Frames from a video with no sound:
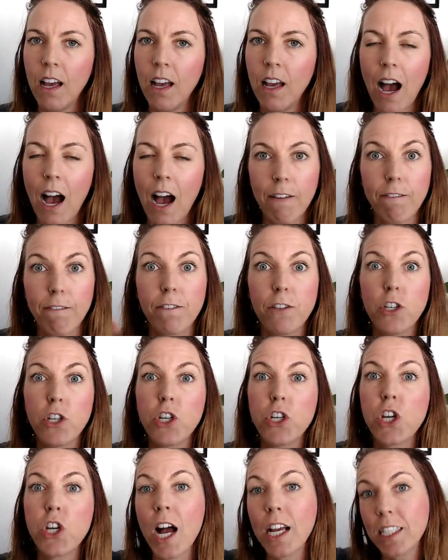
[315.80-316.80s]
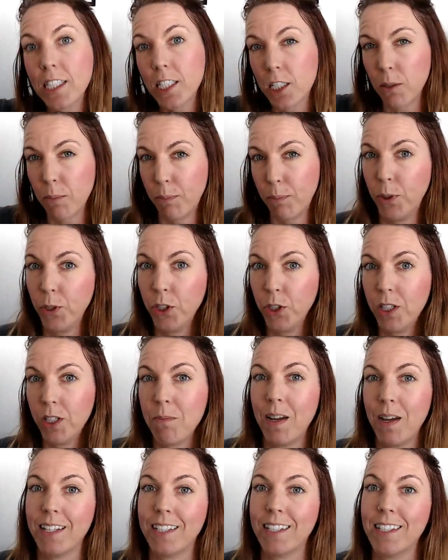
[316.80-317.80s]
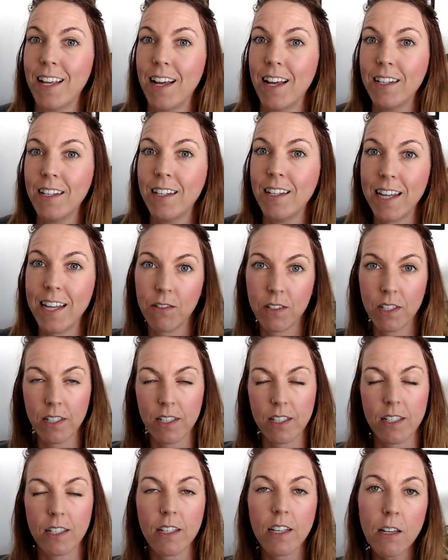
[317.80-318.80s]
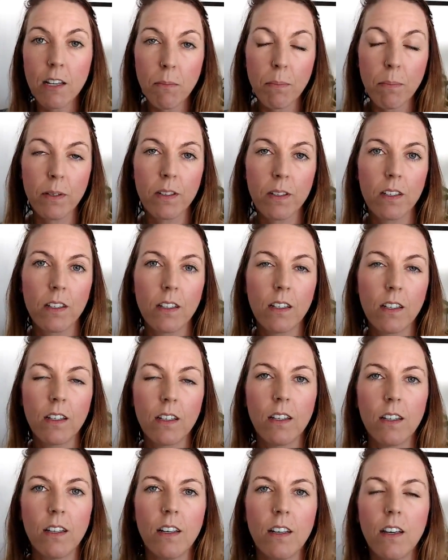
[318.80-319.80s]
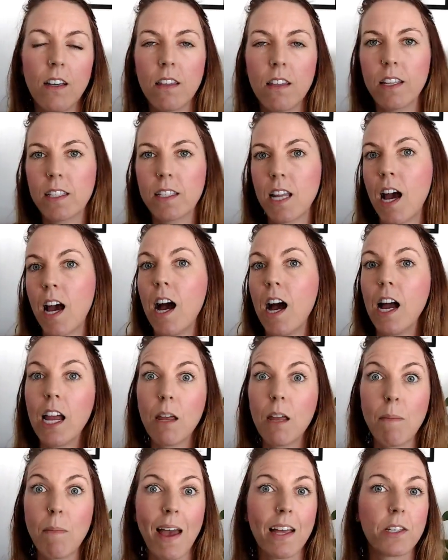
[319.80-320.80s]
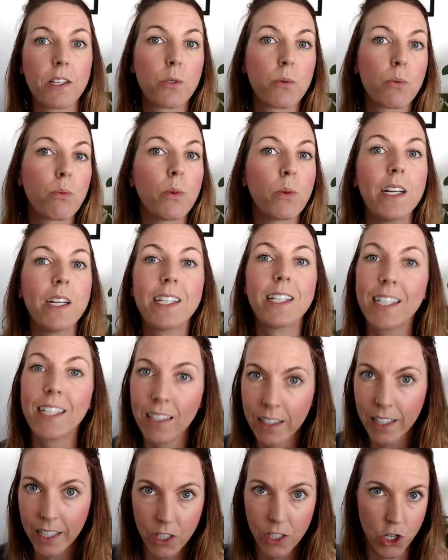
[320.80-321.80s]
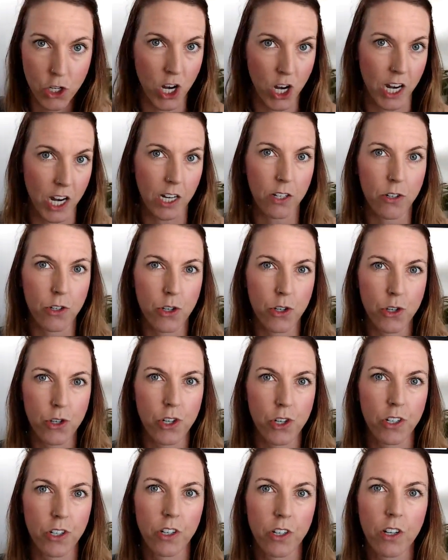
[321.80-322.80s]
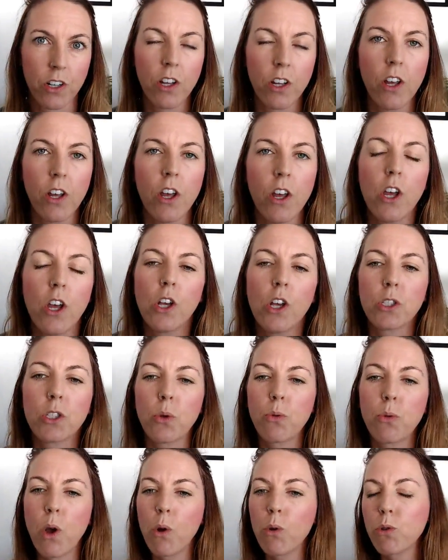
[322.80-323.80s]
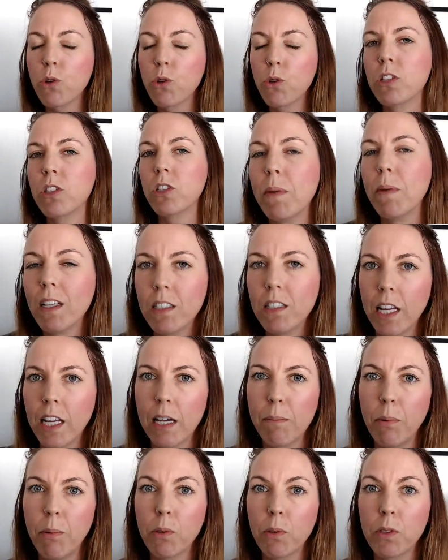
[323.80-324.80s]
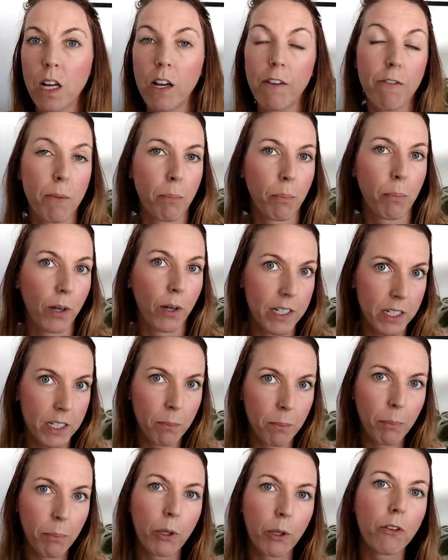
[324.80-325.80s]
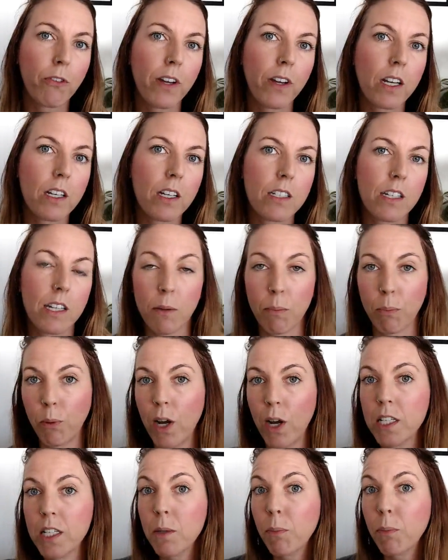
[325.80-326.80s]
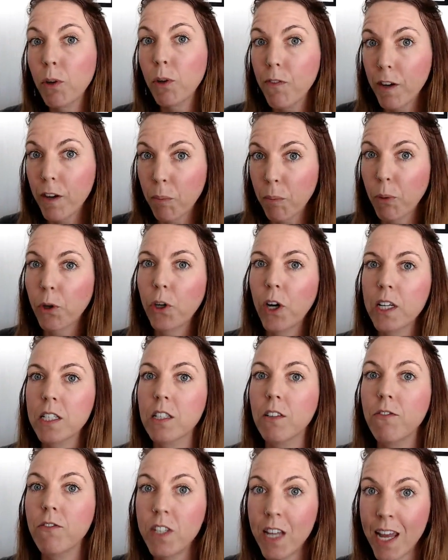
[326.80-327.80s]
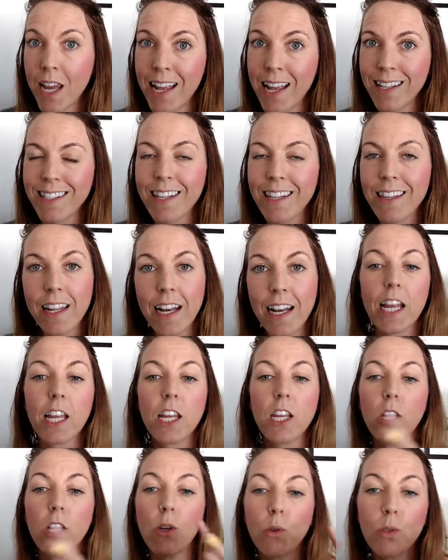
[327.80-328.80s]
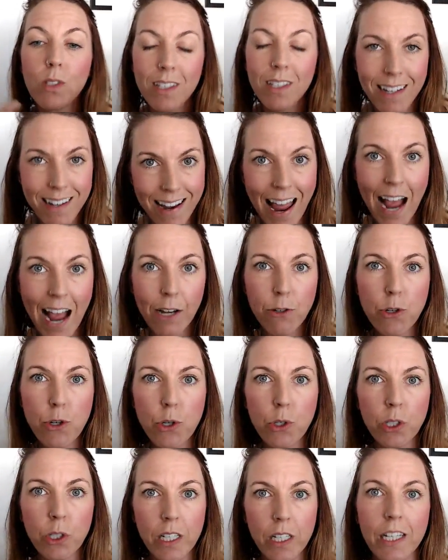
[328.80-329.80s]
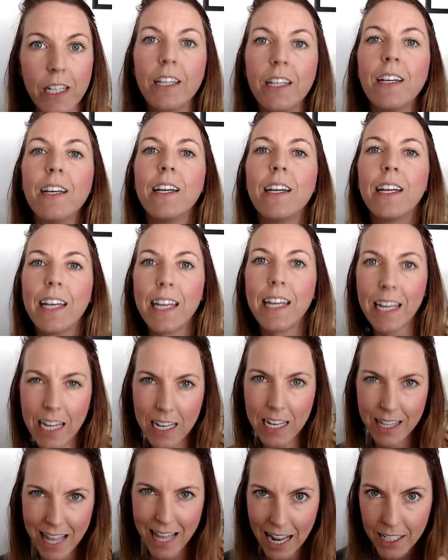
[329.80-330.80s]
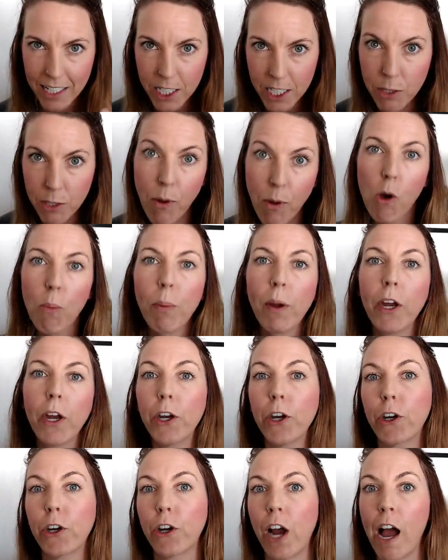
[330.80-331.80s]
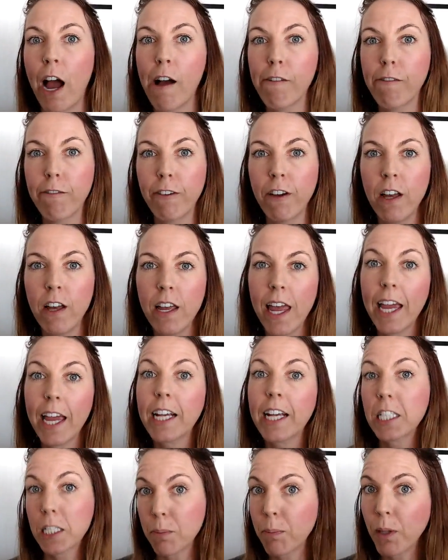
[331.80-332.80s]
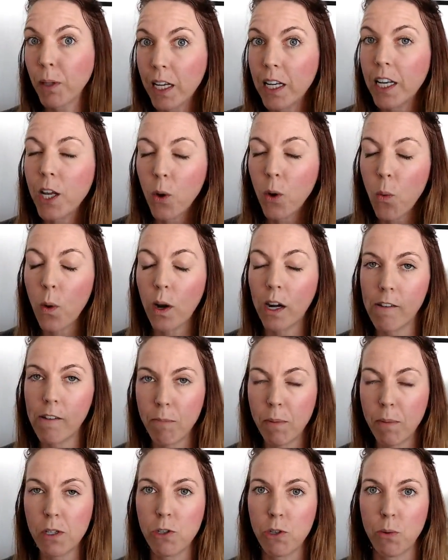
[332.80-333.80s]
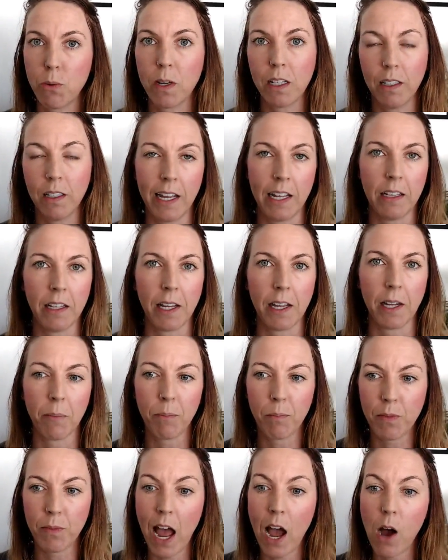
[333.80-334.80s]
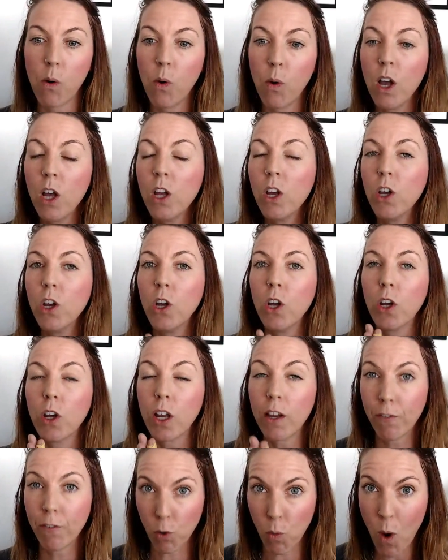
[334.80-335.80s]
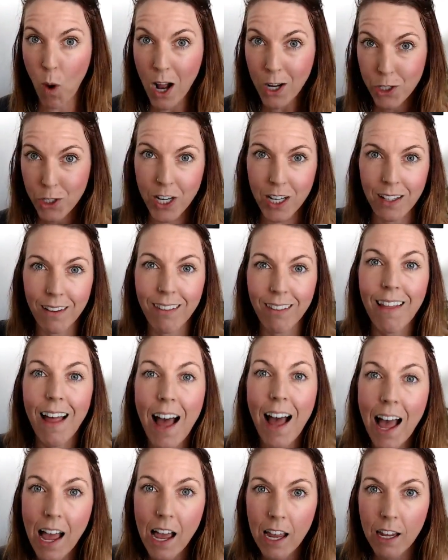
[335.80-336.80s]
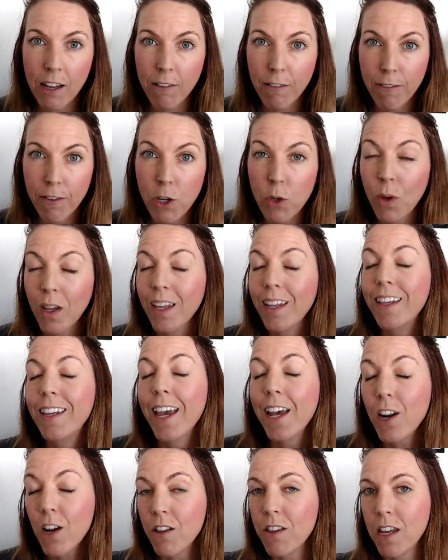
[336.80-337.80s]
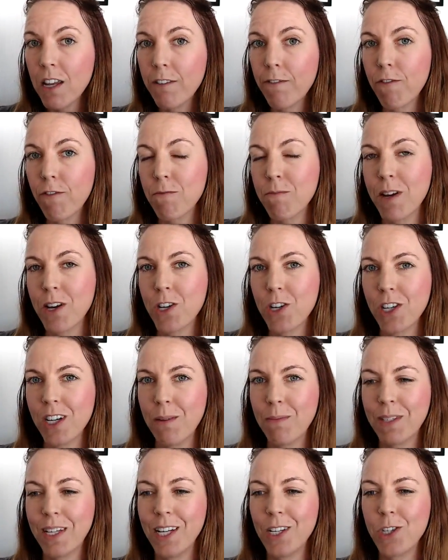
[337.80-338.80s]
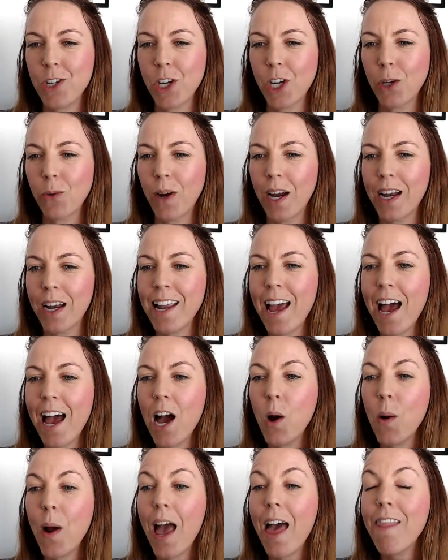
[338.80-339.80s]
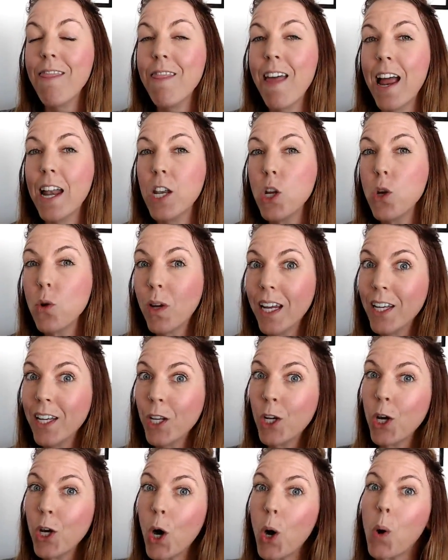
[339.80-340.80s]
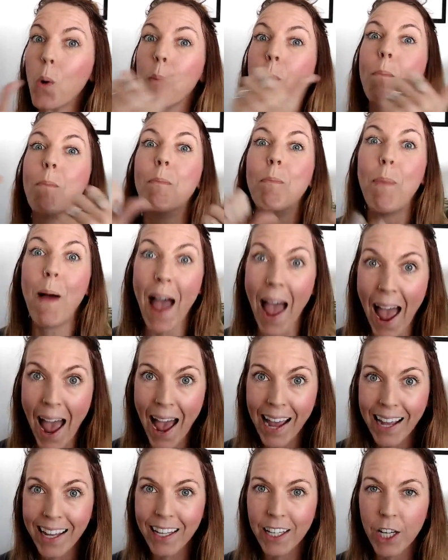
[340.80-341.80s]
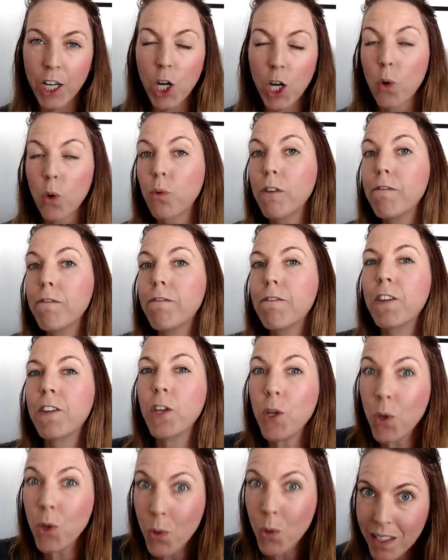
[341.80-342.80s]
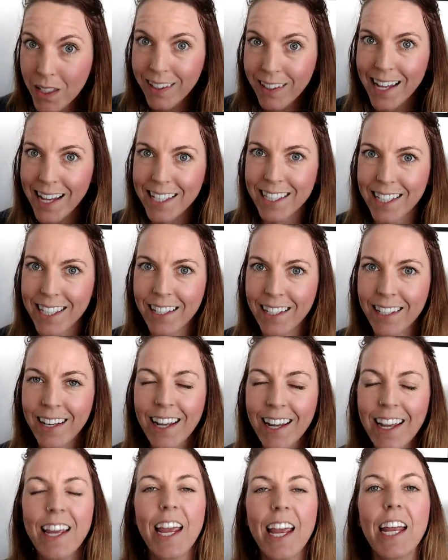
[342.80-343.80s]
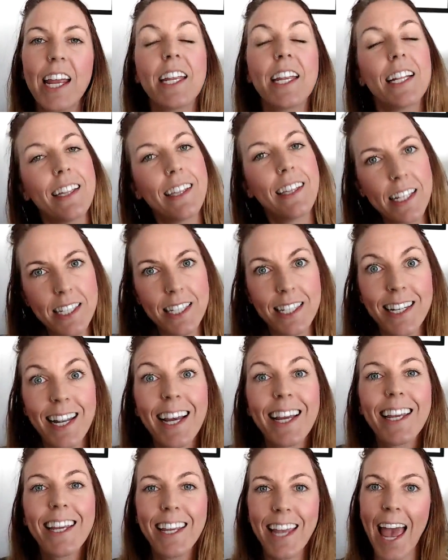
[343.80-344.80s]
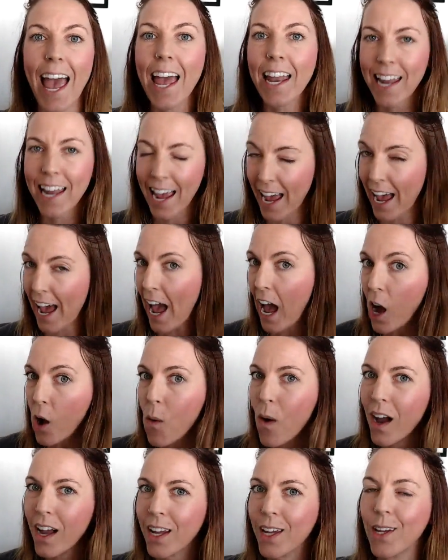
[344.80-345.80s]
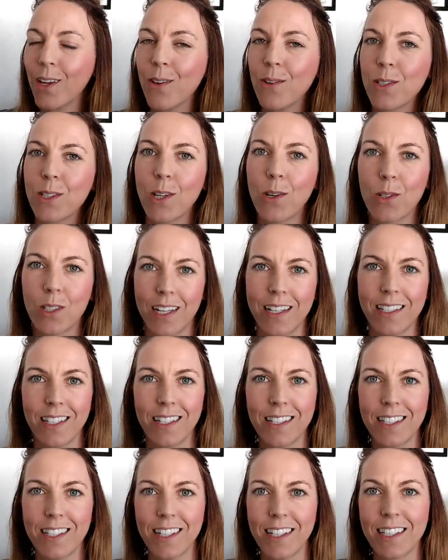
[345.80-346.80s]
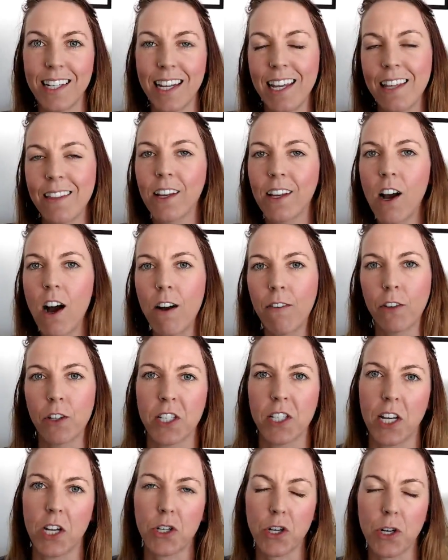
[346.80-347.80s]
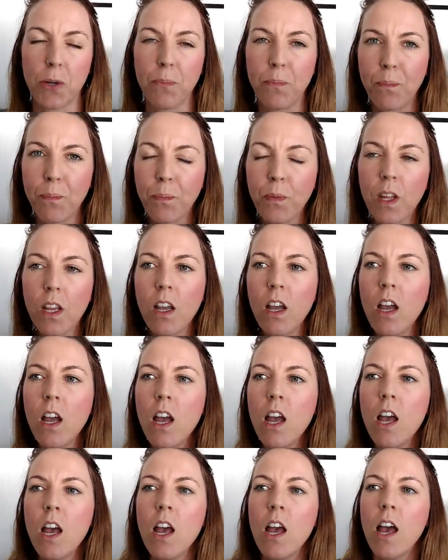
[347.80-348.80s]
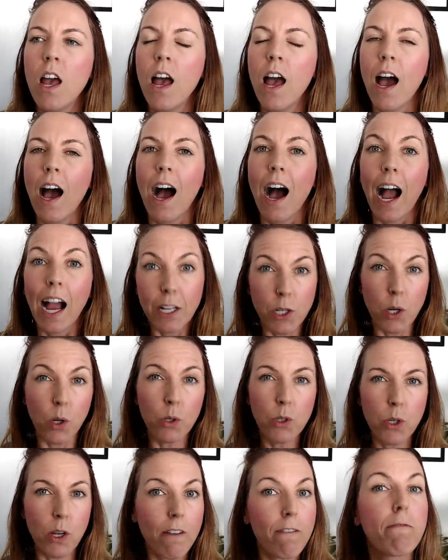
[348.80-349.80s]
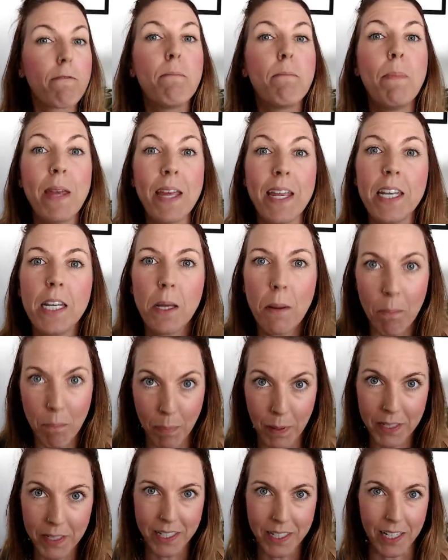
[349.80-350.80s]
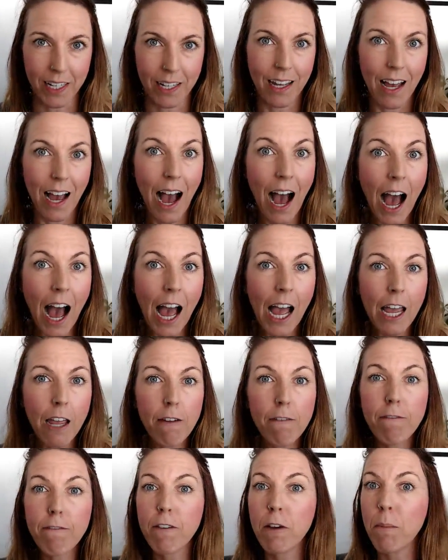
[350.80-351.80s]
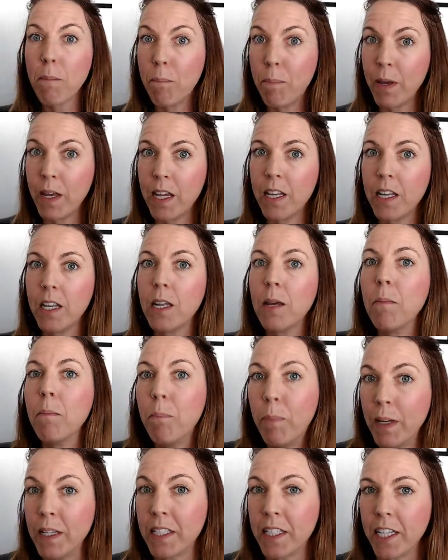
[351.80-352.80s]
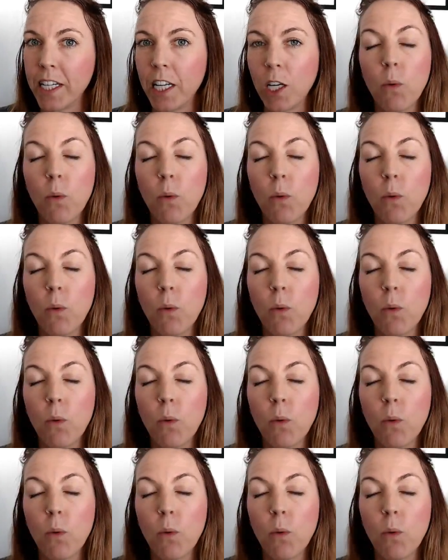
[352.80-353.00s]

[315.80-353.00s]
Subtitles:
I've just put my son down to sleep. The time has recently changed. So those are some examples of the present perfect and the present perfect progressive tense that I used naturally in that small paragraph explaining what I've been doing lately. Now, if you're watching live, you can get all the information I'm teaching you right now, and then you can go back, review the lesson, and listen again how I use those sentences in the conversation. I told you I've been busy. I've been busy.